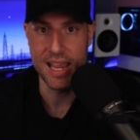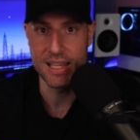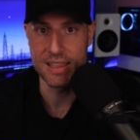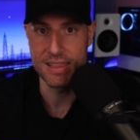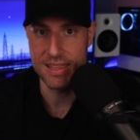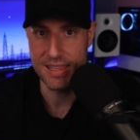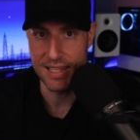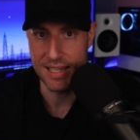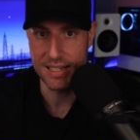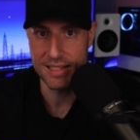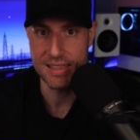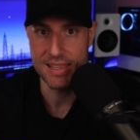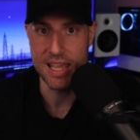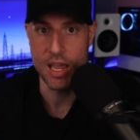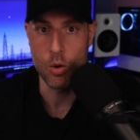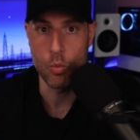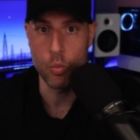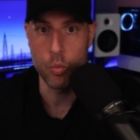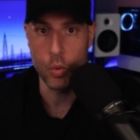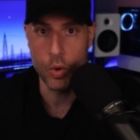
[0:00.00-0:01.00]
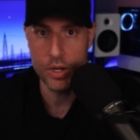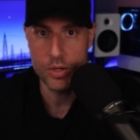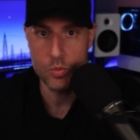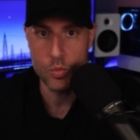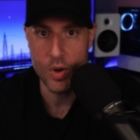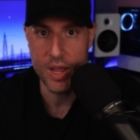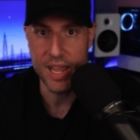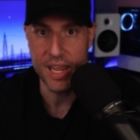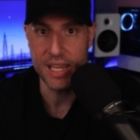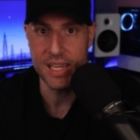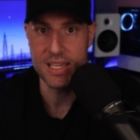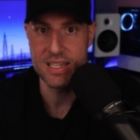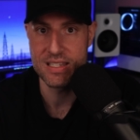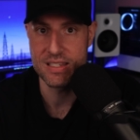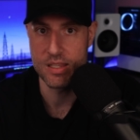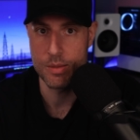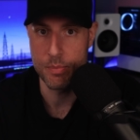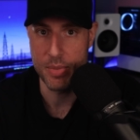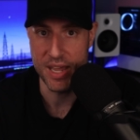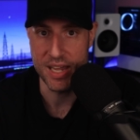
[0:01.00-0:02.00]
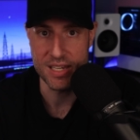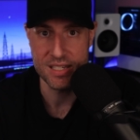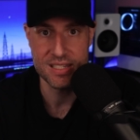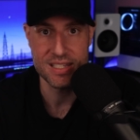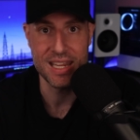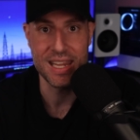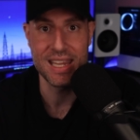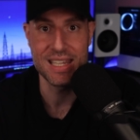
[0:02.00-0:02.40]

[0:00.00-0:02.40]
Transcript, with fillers: and think that one way is the best.